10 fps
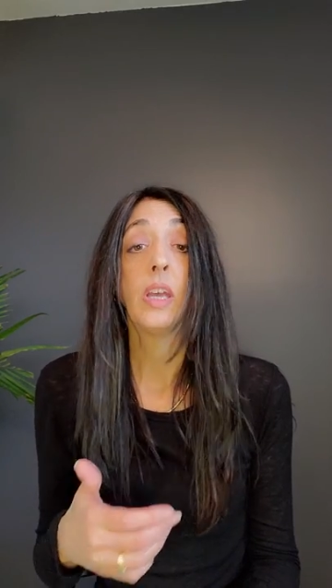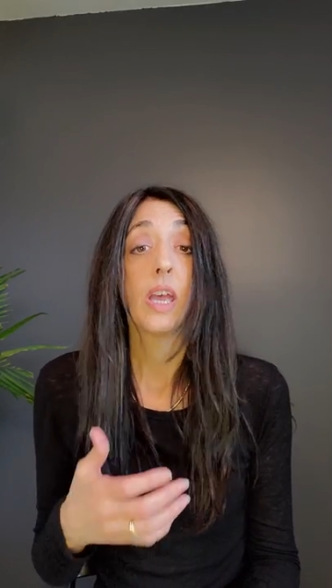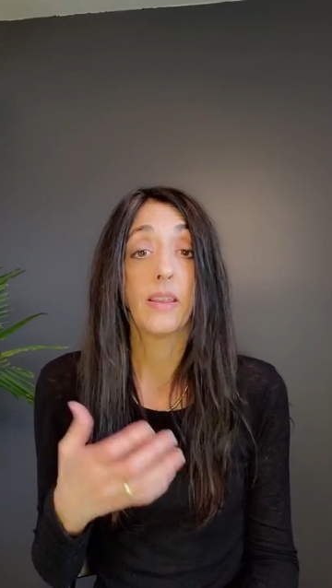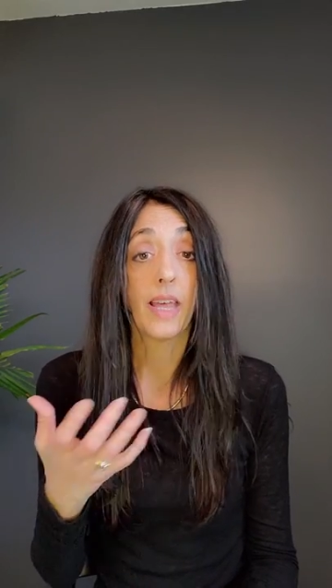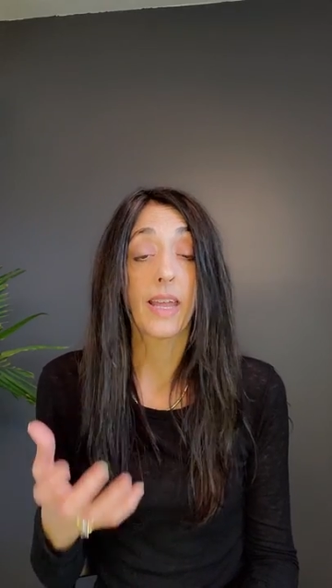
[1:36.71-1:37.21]

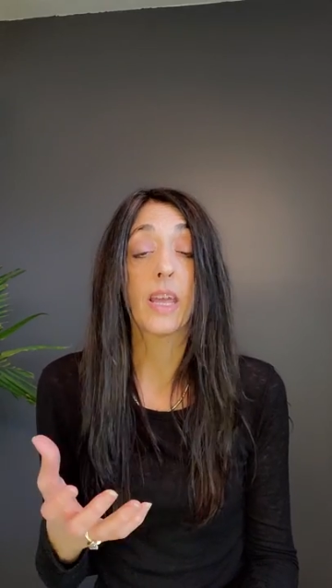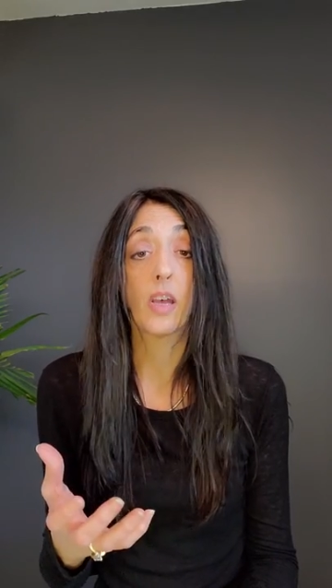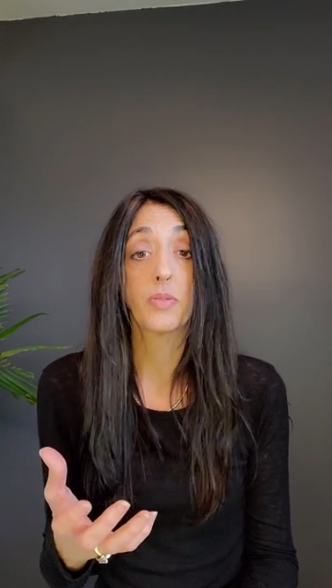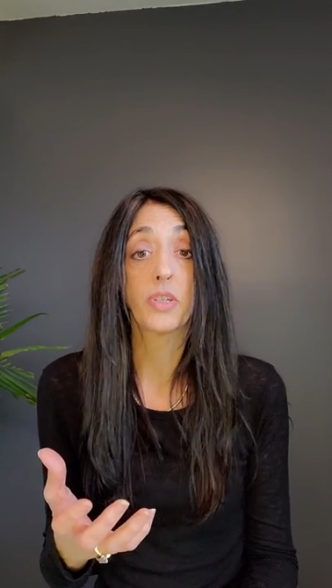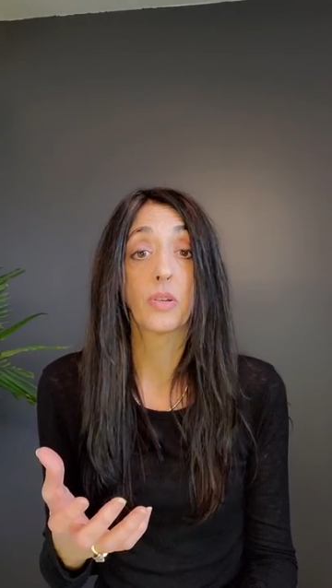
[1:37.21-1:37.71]
And that
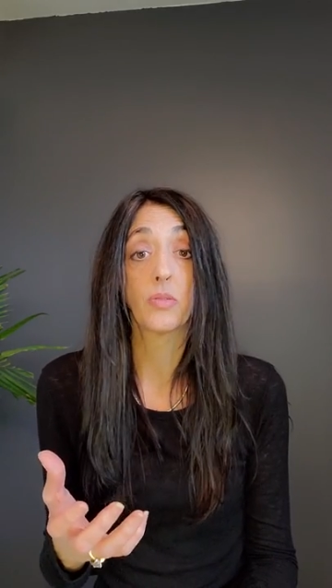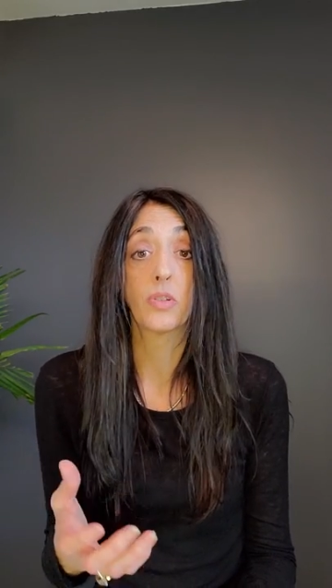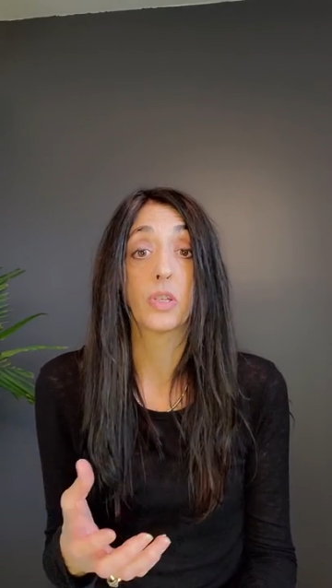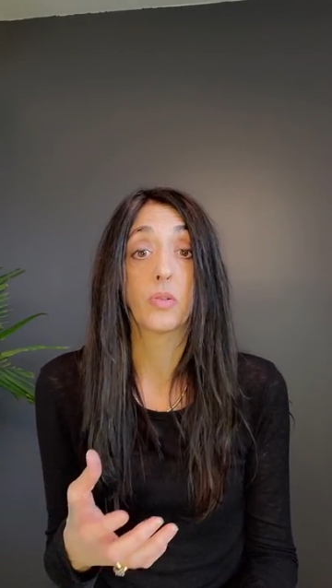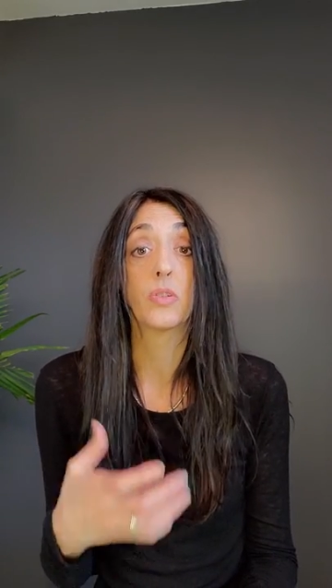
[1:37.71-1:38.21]
helps you
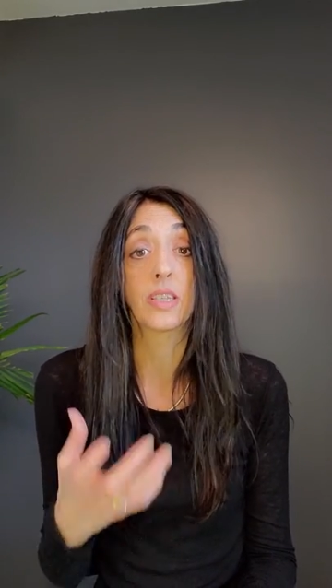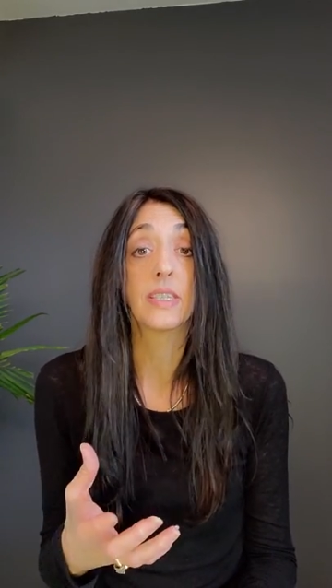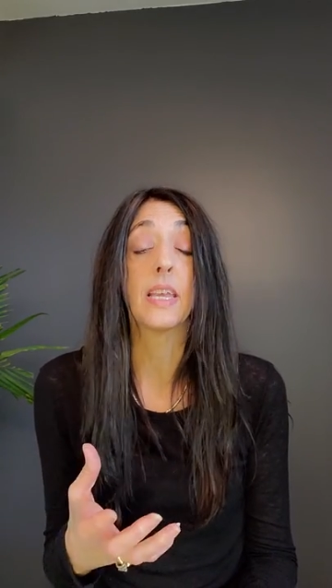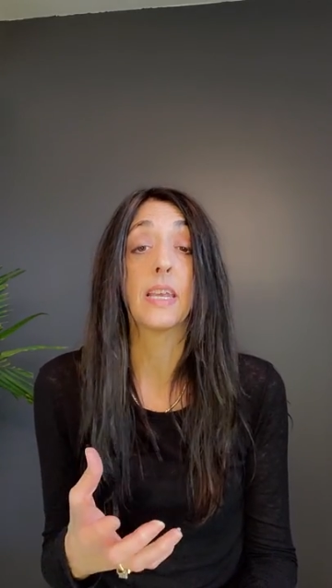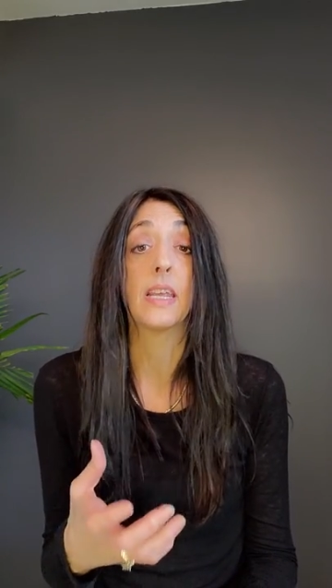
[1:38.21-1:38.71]
to
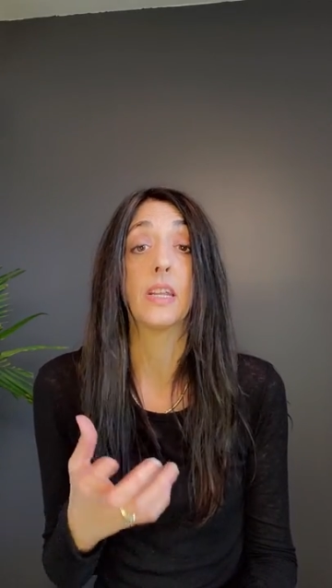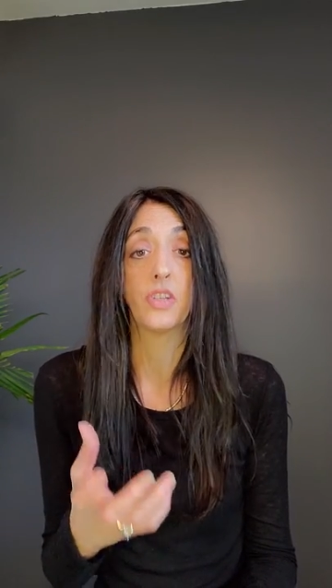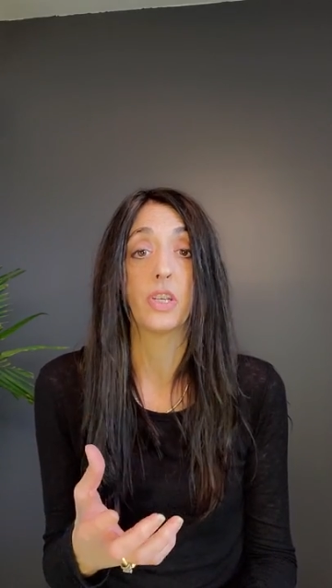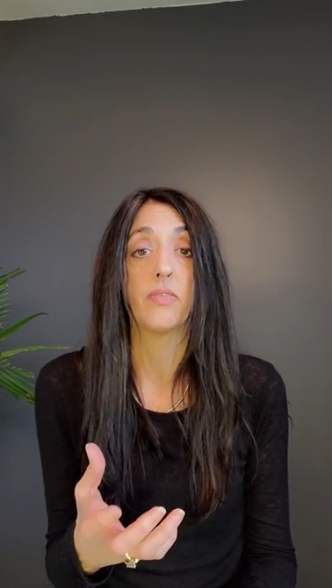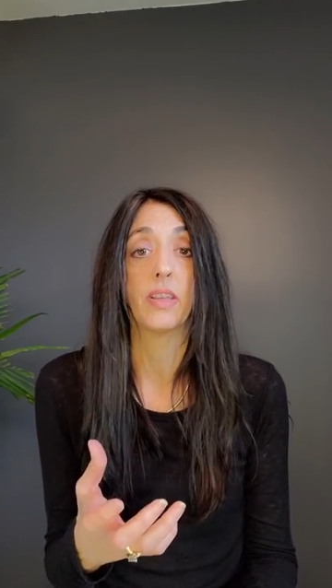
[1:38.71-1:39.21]
succeed in
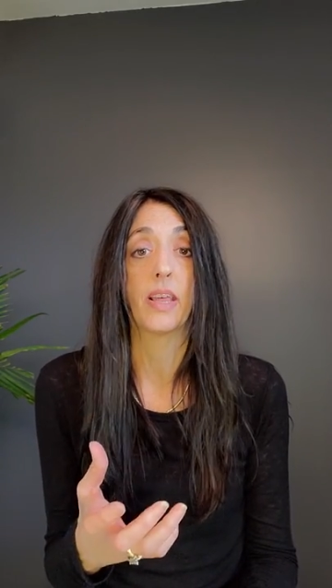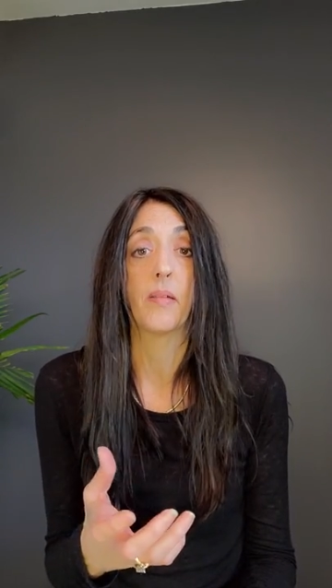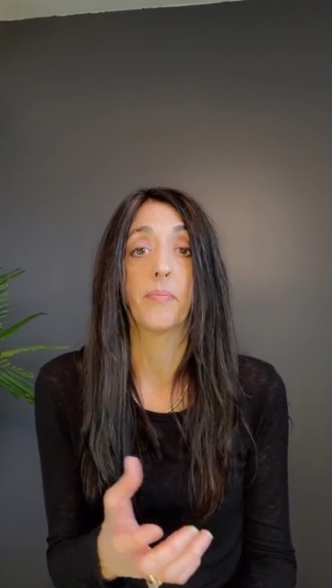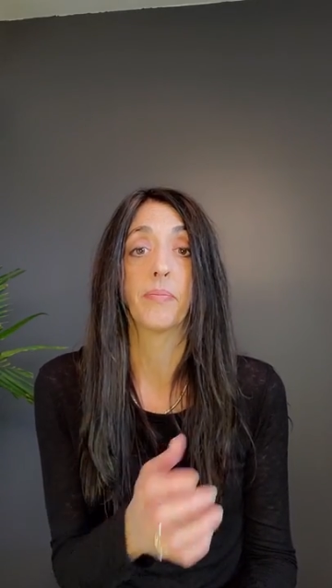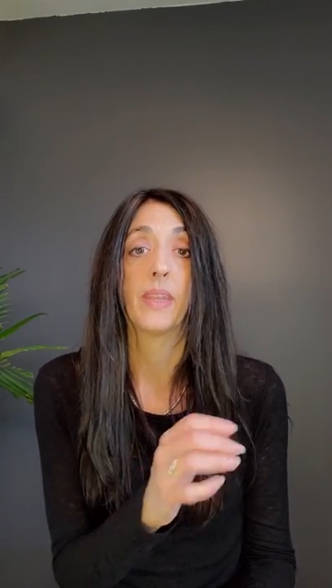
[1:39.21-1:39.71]
achieving
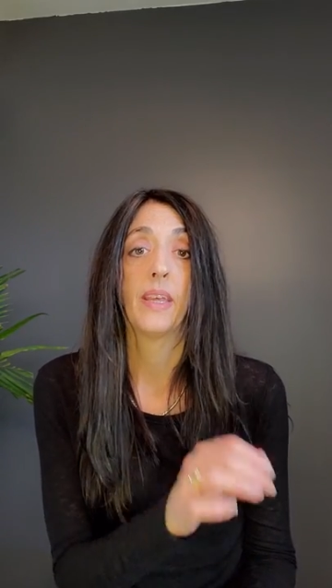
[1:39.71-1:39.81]
them.